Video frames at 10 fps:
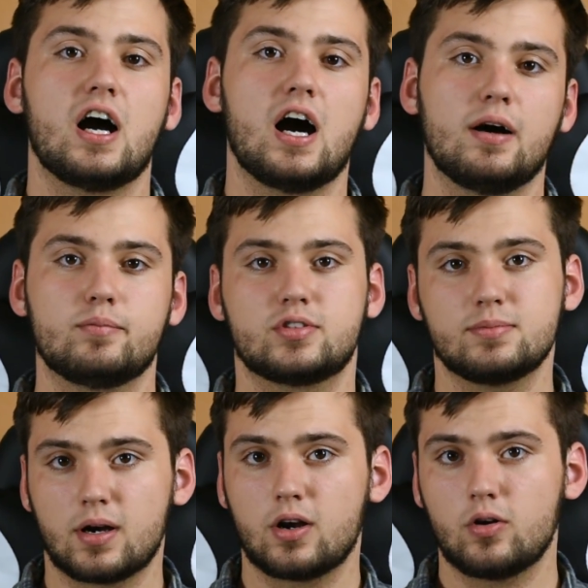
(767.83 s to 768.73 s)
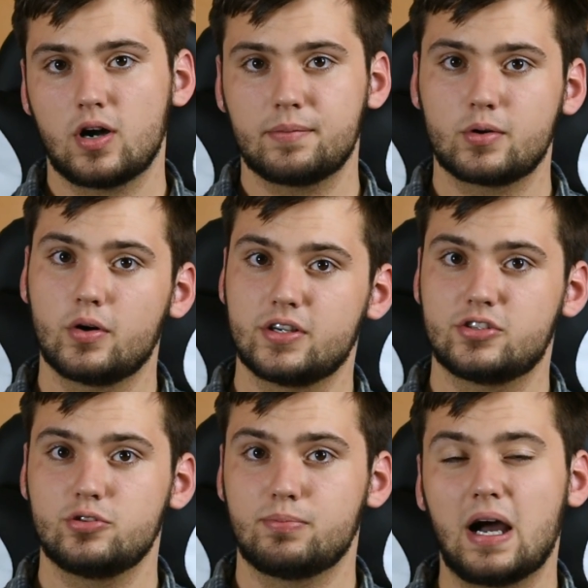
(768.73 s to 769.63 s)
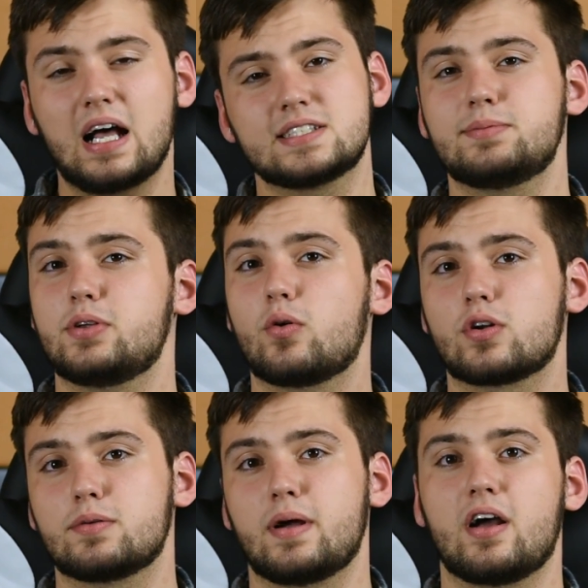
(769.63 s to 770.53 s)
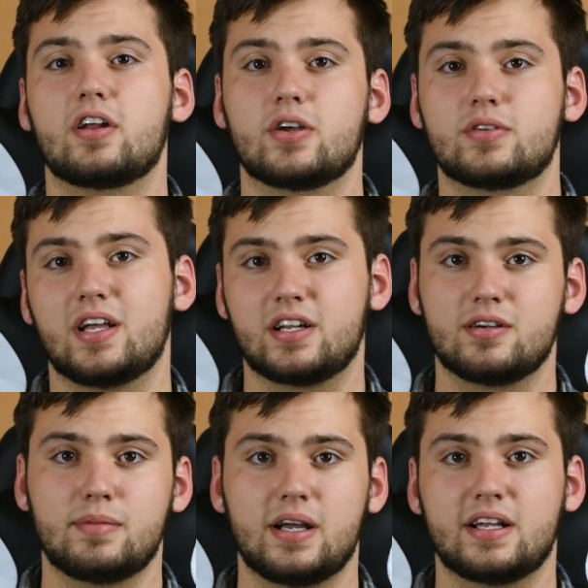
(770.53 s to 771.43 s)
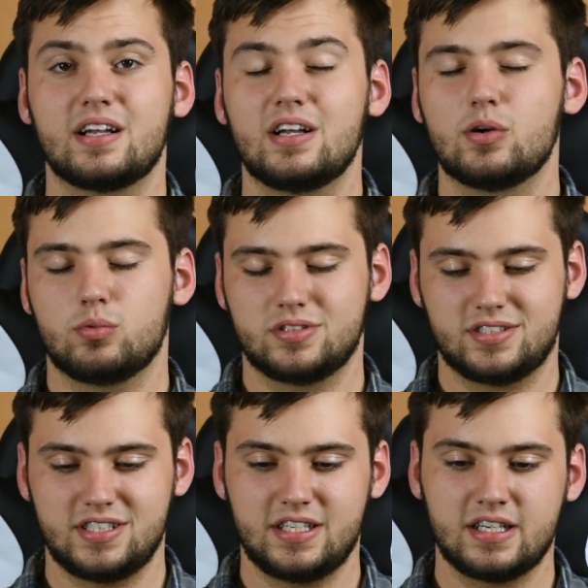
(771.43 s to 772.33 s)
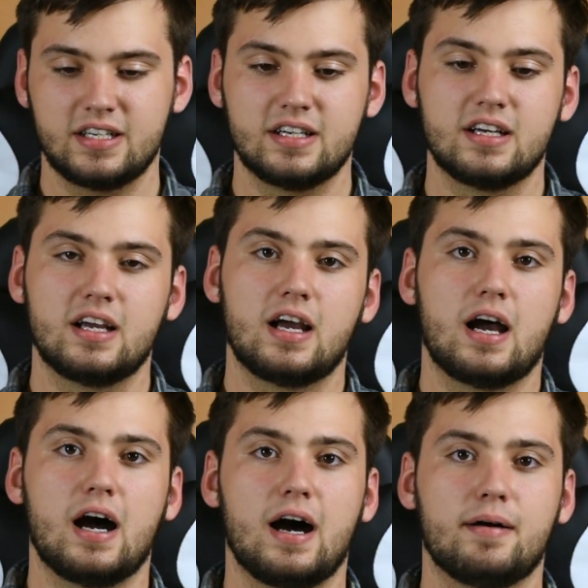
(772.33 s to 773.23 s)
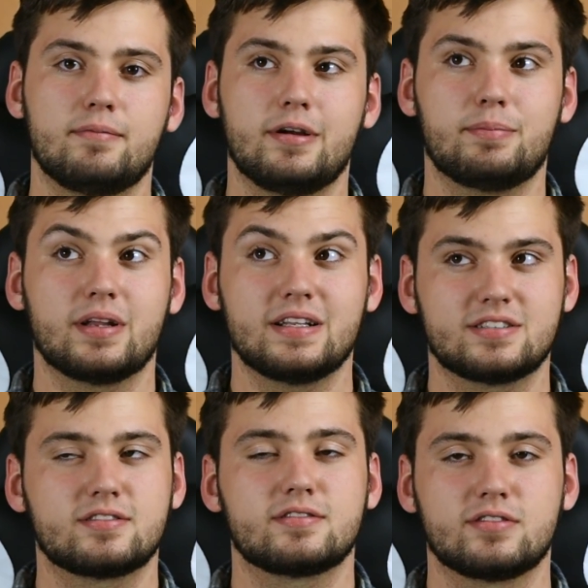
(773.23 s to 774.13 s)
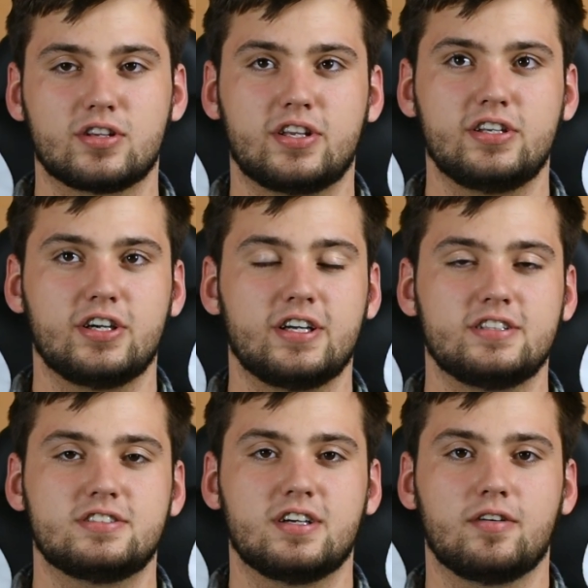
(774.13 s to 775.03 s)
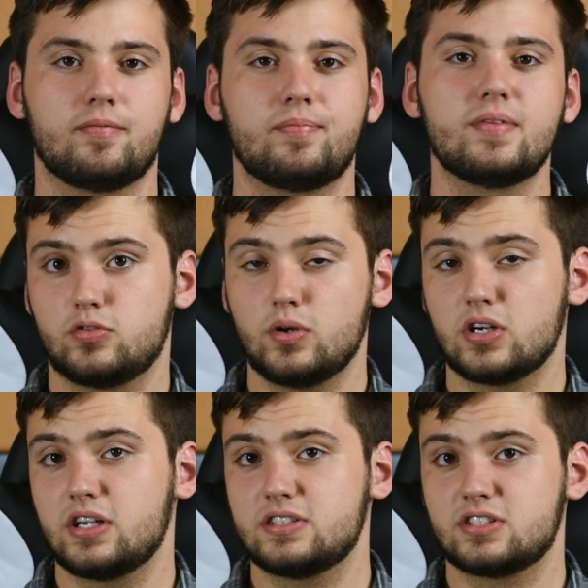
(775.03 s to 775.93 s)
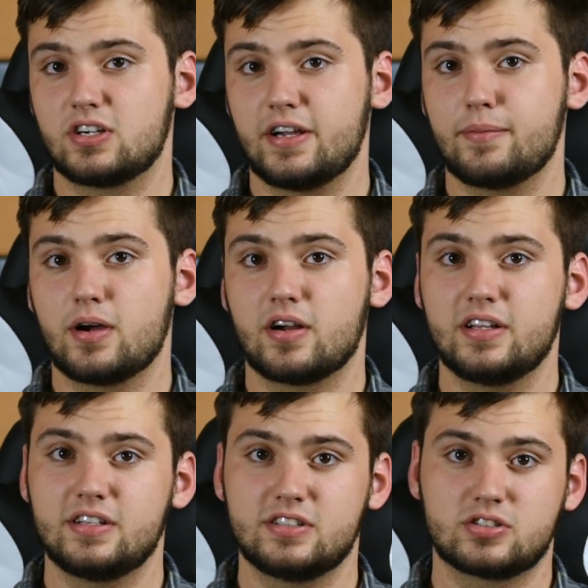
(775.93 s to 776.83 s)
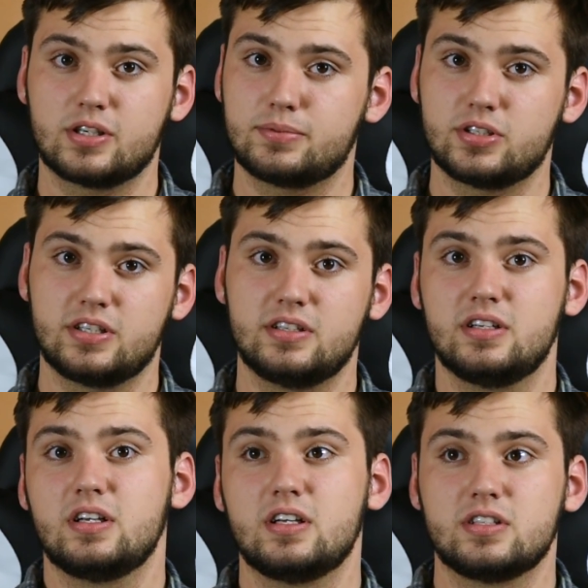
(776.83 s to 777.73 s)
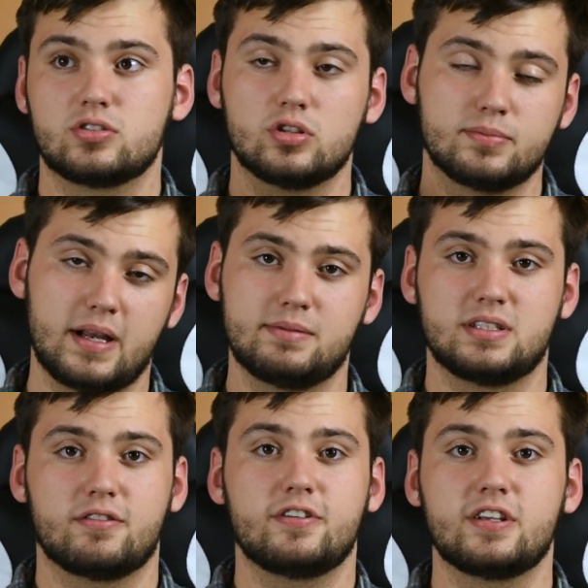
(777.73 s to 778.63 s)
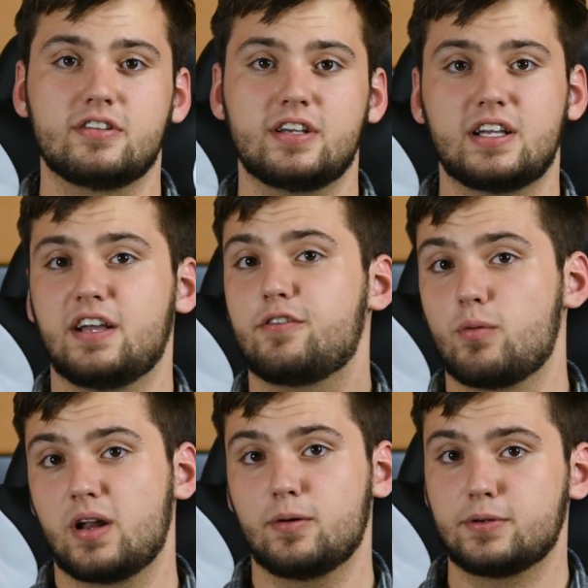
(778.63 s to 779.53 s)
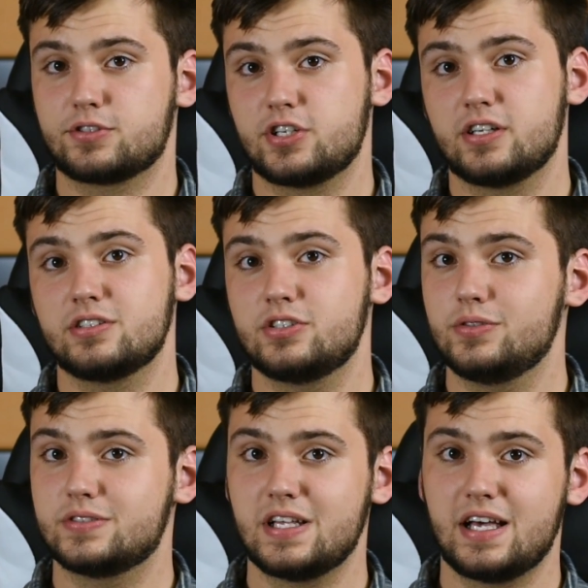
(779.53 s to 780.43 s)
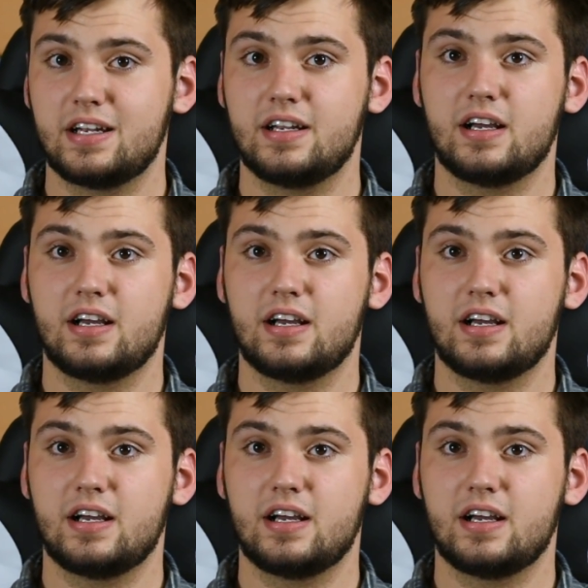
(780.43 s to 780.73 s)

Tomorrow I'm going to possibly order my Audio-Technica mic. We'll see. But it's looking good. So Twitter and Instagram are in the description. So is my Amazon affiliate link. If you want to help out the channel, use that.